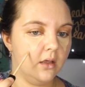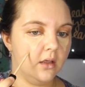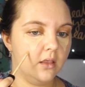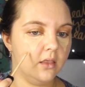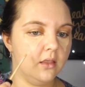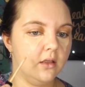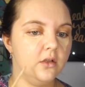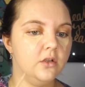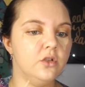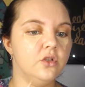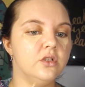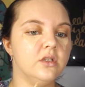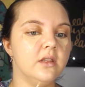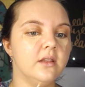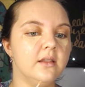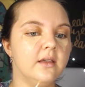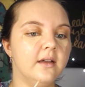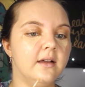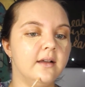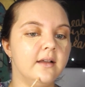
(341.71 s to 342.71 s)
And then you
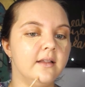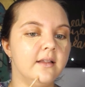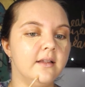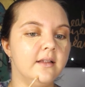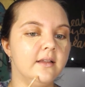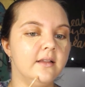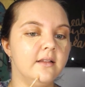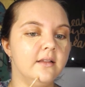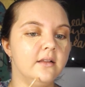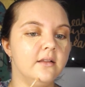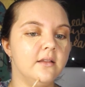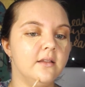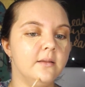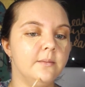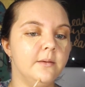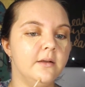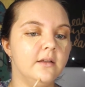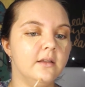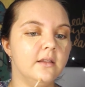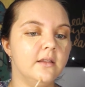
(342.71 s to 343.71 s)
just target any little
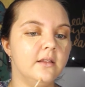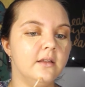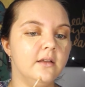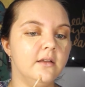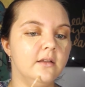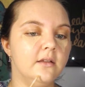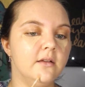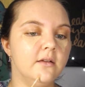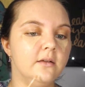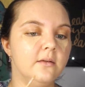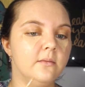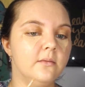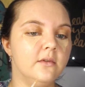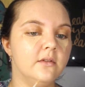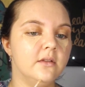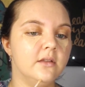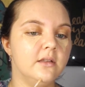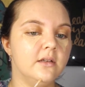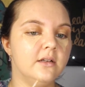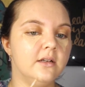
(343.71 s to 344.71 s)
spots that you don't
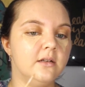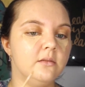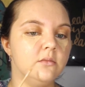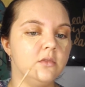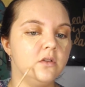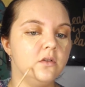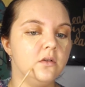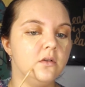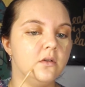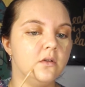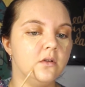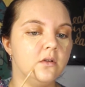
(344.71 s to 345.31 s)
want to come through.